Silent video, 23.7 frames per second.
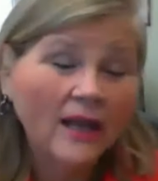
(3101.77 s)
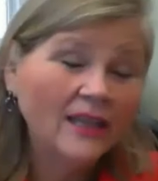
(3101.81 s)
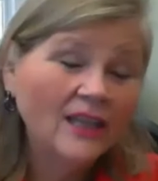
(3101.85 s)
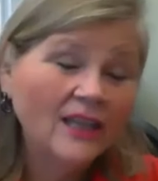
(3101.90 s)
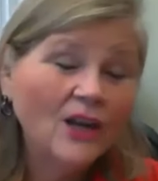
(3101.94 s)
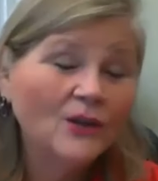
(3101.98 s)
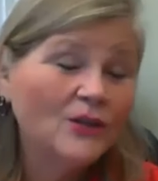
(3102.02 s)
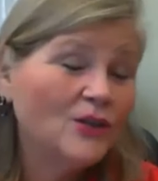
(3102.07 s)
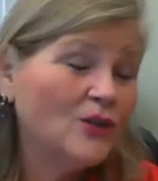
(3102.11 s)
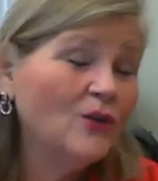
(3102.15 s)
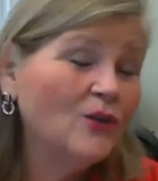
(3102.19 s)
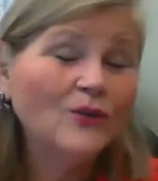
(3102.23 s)
And,
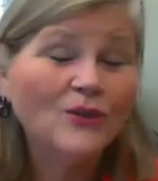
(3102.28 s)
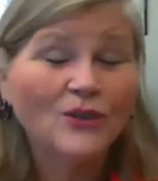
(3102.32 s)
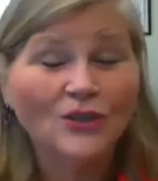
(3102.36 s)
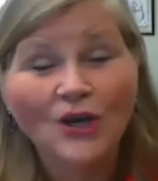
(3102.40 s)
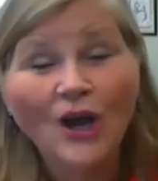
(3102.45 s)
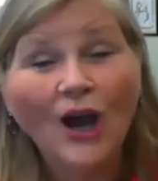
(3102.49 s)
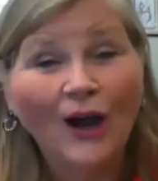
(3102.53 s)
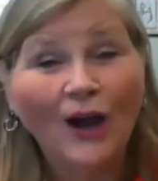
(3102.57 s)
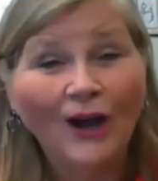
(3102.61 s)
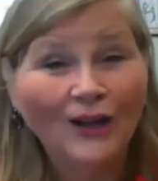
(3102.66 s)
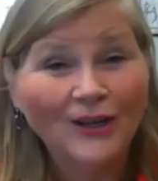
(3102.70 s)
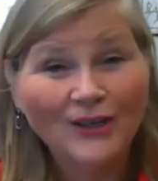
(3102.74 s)
you know, students
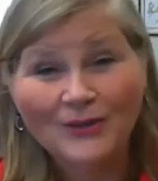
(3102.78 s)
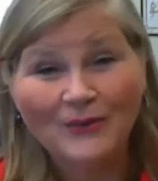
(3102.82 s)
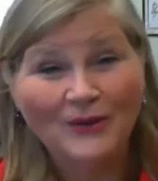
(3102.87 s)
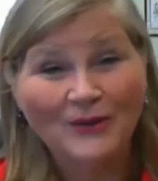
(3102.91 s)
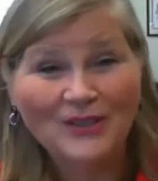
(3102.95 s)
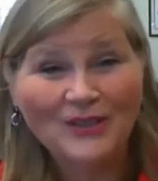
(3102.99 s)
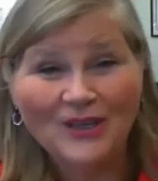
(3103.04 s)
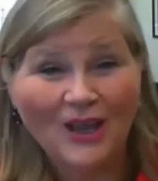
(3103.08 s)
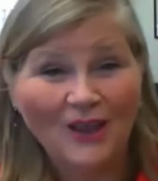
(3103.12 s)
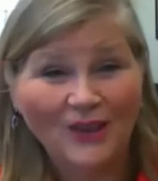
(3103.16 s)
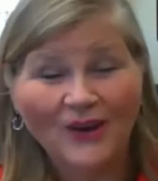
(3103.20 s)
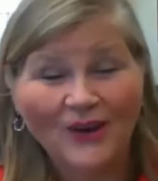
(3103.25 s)
talk to
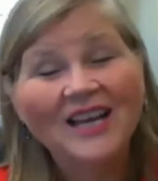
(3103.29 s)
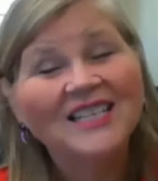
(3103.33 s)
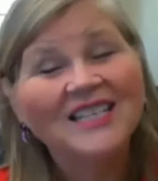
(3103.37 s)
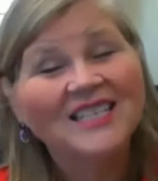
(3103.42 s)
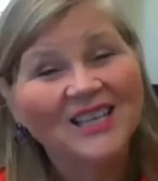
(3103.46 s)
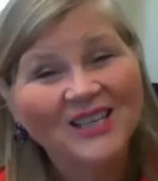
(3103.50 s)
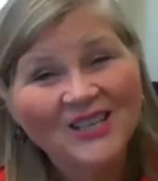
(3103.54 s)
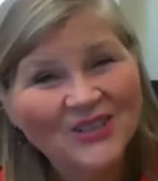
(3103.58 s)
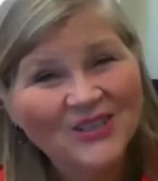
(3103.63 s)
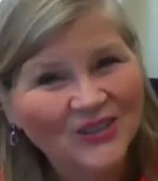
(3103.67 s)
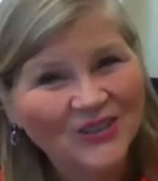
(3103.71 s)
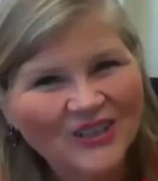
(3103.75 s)
each other as
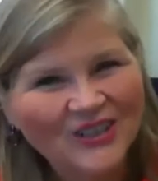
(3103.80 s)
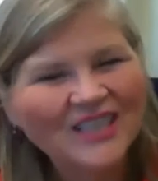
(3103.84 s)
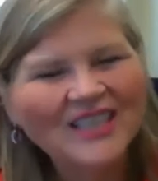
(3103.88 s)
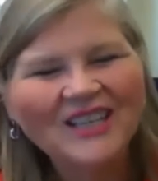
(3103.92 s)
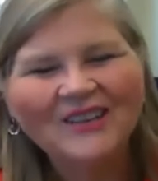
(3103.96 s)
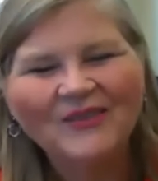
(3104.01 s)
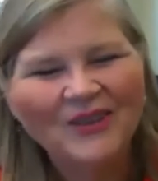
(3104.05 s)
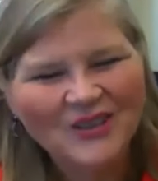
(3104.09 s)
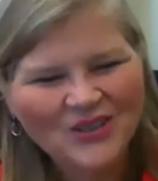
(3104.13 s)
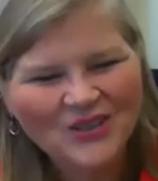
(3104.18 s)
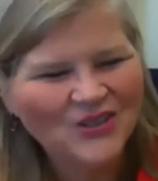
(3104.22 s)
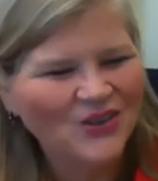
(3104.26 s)
they should,
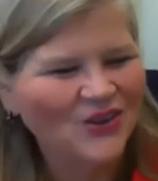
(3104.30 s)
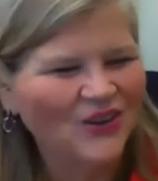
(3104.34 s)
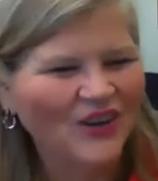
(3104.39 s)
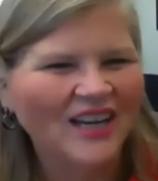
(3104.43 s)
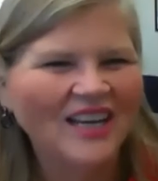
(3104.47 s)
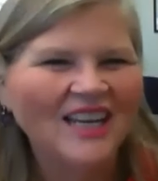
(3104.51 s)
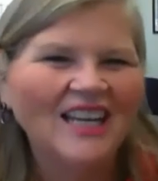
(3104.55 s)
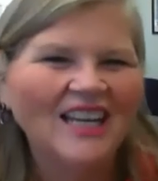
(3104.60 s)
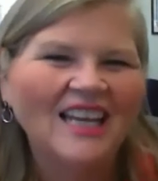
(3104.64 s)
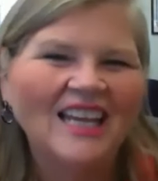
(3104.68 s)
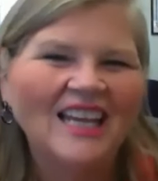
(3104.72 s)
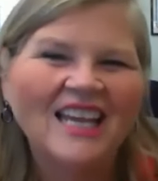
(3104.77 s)
which is
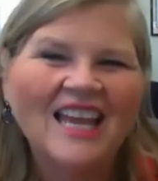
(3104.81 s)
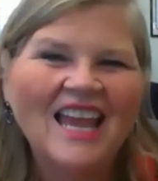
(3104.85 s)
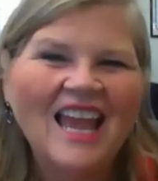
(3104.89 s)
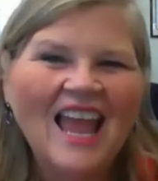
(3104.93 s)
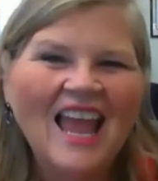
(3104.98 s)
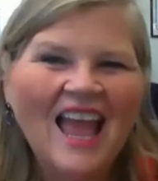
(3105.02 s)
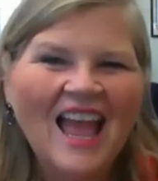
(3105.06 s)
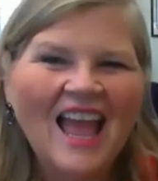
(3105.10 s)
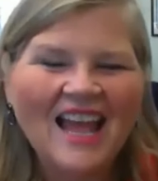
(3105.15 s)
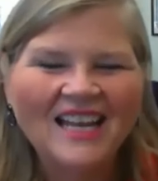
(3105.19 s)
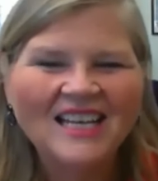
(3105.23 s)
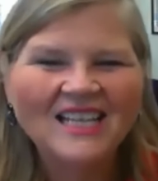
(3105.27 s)
great.
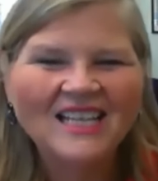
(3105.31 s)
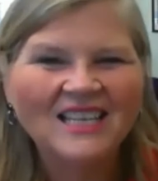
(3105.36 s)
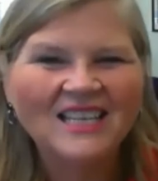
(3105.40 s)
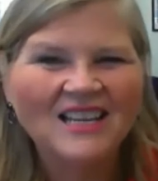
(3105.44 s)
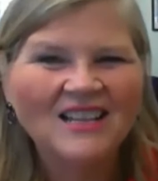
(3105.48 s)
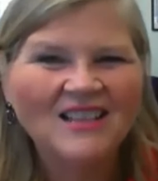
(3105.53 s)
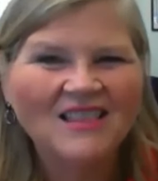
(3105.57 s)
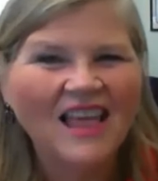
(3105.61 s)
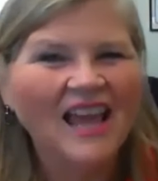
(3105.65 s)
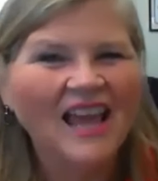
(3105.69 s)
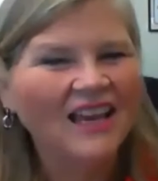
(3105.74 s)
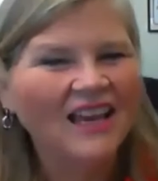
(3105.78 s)
And
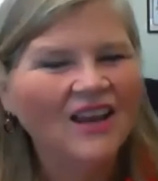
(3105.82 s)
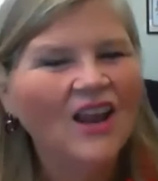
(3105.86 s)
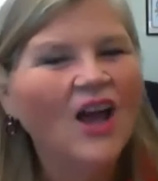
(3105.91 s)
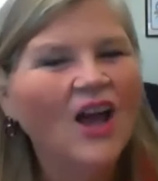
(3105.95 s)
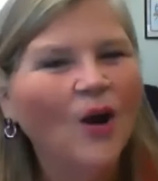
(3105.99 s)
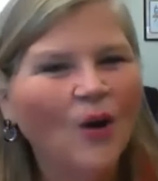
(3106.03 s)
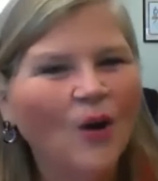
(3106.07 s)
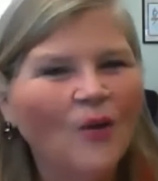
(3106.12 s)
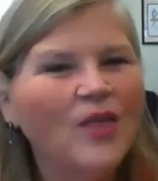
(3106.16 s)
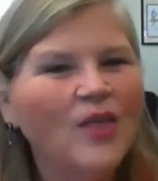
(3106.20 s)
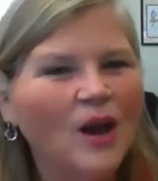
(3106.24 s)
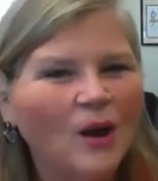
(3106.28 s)
they
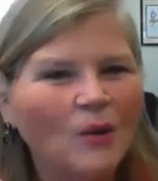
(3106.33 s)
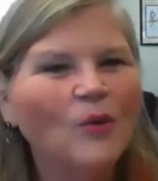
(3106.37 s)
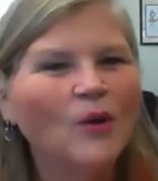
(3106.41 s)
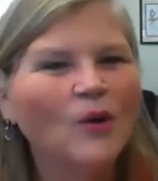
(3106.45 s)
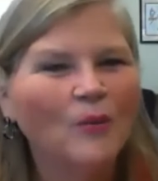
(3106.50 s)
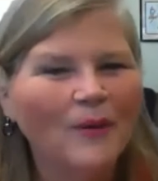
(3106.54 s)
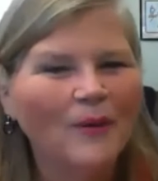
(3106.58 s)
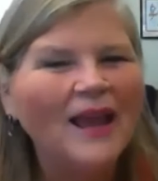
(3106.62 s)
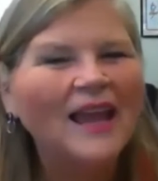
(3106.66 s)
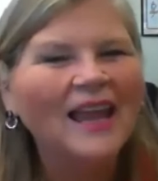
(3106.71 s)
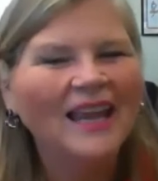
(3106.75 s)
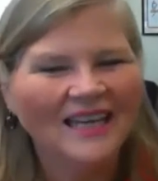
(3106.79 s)
know that
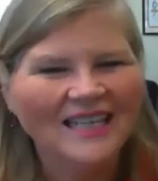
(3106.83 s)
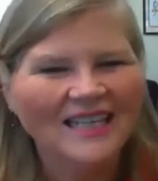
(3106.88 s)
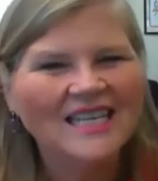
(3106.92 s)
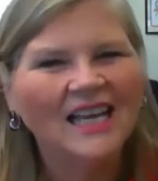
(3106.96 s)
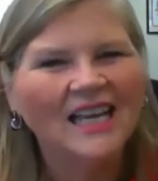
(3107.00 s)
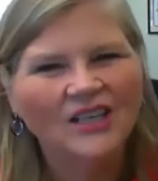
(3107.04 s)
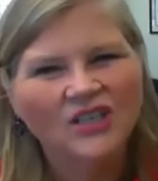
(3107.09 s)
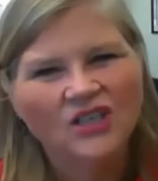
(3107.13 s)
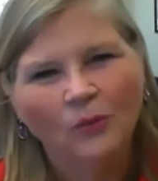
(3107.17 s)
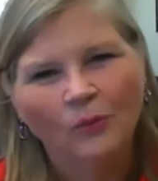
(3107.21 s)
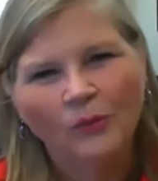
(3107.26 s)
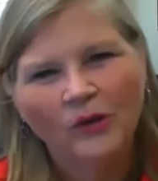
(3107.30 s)
we're paying
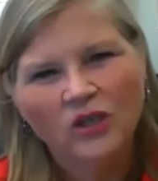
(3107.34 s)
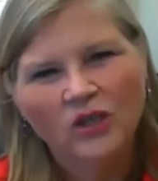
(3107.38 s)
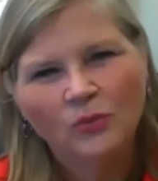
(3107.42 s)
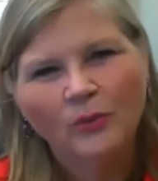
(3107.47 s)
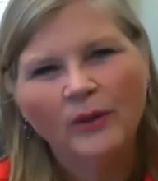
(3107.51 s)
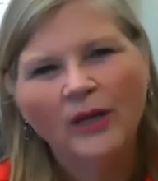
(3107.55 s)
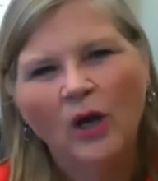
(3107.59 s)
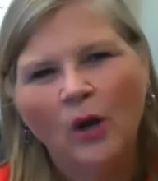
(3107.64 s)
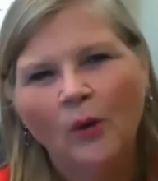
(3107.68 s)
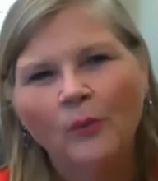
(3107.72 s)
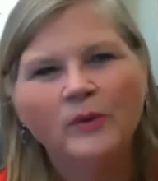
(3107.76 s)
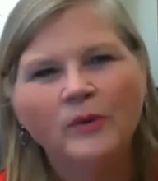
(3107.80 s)
attention, which
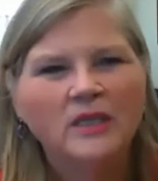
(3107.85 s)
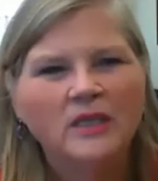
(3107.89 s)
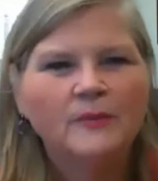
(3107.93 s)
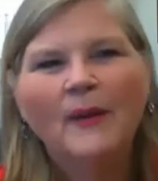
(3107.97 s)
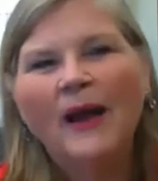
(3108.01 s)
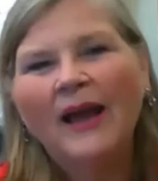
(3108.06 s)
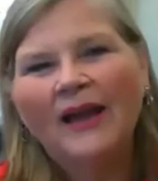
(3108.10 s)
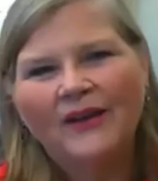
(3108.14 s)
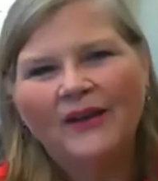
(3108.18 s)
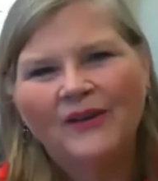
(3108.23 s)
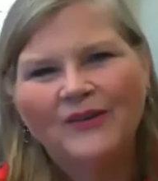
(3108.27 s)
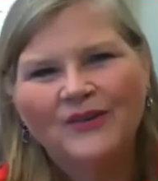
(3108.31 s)
we hope
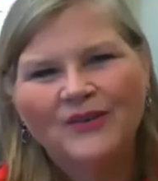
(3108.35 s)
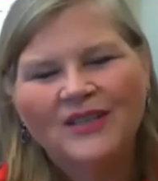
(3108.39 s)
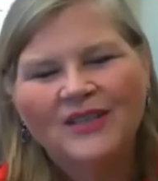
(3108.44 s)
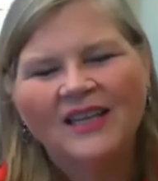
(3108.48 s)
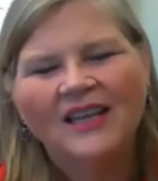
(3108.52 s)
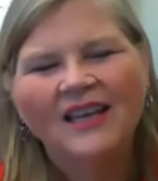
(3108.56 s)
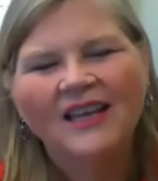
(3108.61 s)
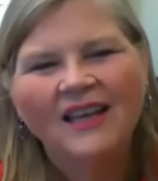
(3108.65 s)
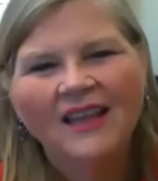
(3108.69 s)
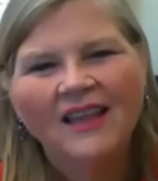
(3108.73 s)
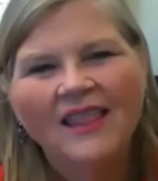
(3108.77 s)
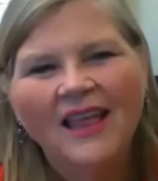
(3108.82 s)
inspires
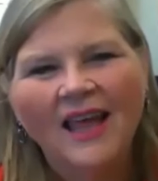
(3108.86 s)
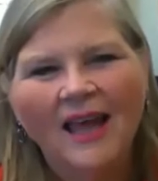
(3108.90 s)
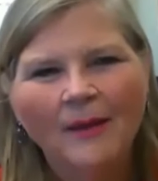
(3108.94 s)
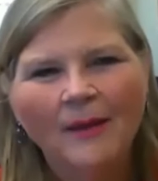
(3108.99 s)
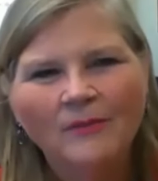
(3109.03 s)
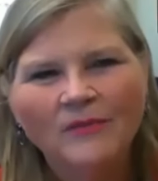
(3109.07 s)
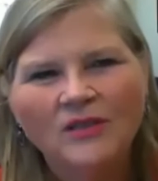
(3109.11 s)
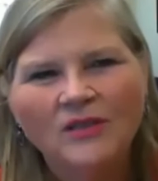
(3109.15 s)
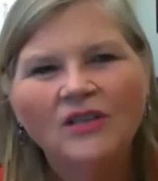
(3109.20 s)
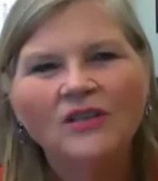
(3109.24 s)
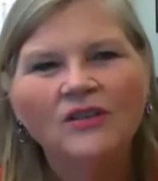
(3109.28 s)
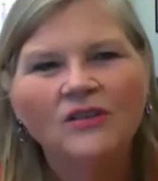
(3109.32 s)

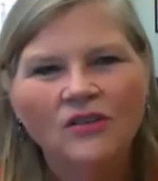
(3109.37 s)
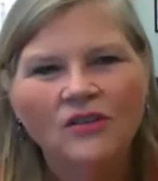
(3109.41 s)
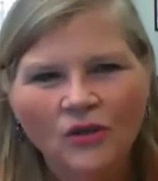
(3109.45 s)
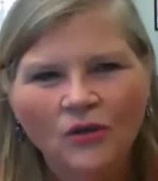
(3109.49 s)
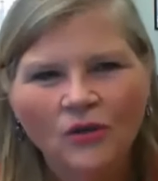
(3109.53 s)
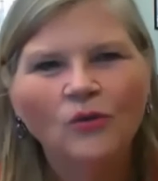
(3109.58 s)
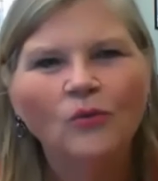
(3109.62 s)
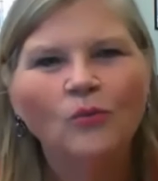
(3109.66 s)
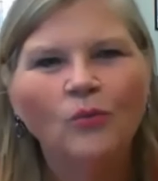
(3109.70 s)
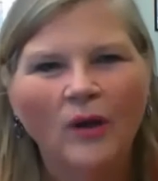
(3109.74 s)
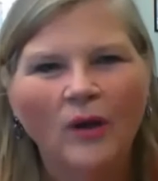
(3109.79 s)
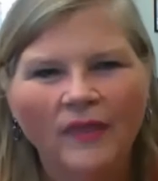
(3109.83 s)
them to
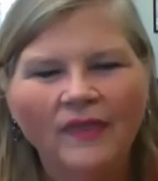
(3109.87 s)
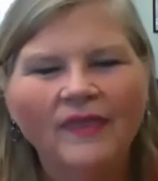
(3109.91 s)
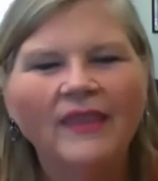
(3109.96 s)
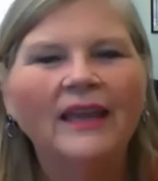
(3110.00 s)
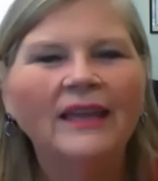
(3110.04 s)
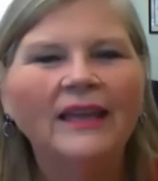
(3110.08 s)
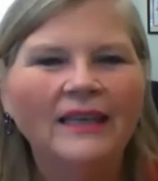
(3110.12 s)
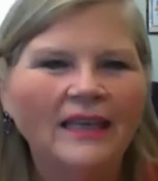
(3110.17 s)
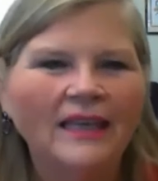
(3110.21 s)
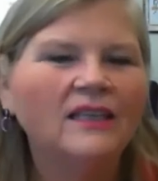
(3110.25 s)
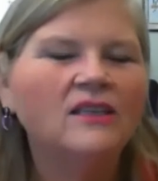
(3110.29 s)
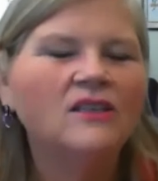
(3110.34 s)
do what
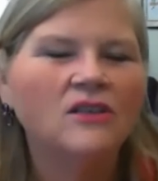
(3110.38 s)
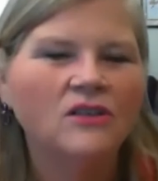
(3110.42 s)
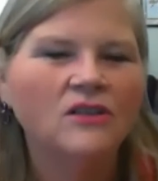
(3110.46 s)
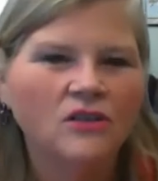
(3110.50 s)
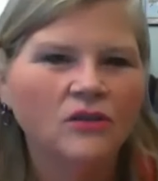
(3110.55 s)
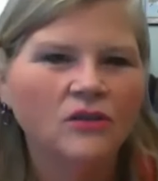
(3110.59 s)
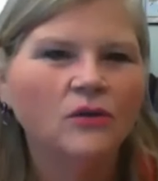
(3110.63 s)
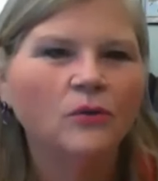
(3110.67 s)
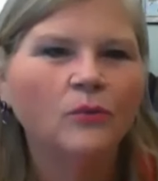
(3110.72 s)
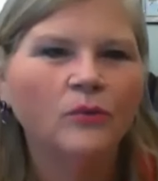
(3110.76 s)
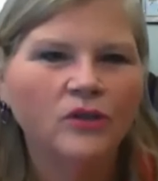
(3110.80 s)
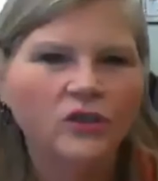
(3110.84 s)
they need to
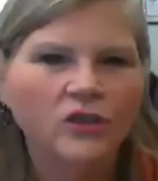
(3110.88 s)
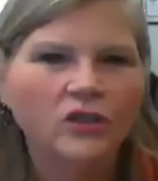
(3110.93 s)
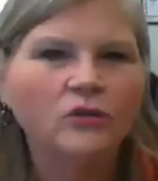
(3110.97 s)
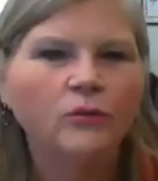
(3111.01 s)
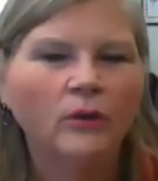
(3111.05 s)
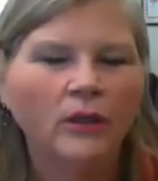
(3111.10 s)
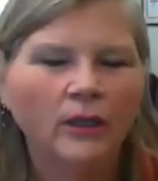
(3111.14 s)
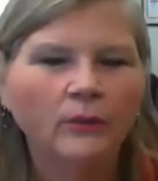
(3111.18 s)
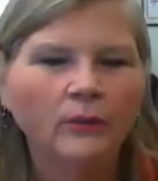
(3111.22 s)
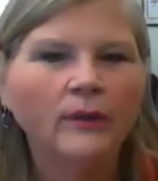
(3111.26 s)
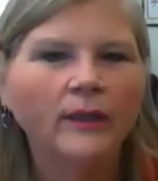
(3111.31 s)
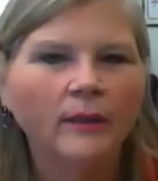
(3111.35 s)
do, which is
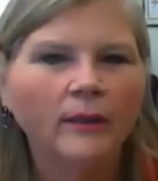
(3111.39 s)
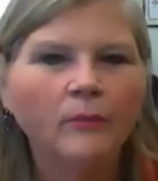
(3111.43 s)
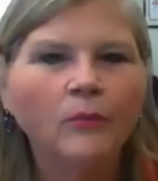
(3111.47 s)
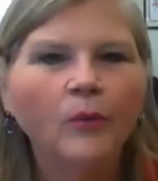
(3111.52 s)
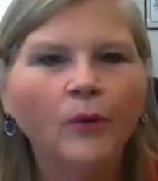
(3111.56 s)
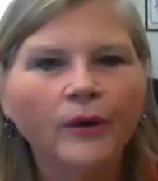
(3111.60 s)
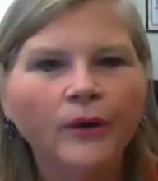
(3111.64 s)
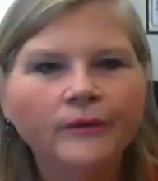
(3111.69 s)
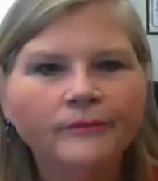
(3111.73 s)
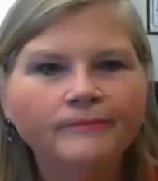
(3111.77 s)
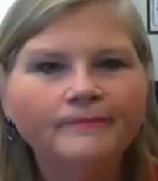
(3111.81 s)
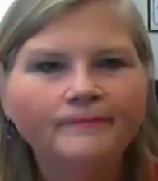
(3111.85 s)
really, really
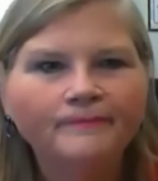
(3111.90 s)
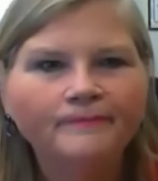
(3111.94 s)
important.